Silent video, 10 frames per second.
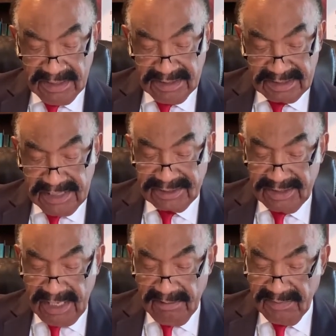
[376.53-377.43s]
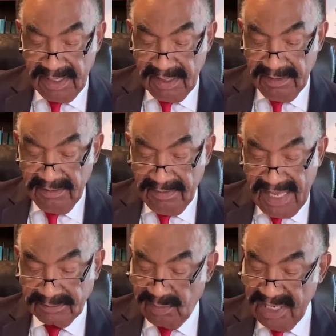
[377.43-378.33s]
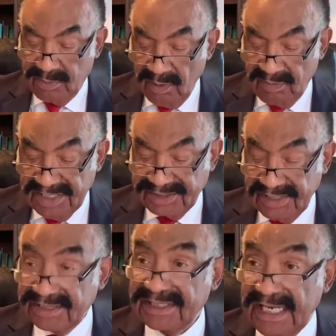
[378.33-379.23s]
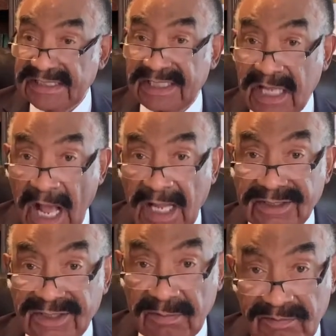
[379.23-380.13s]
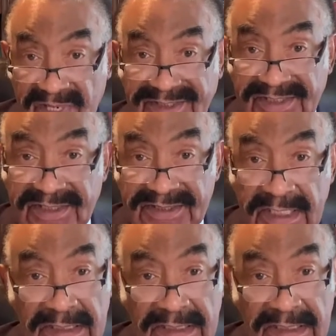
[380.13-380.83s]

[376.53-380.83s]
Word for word: Teach them that people business is God's business.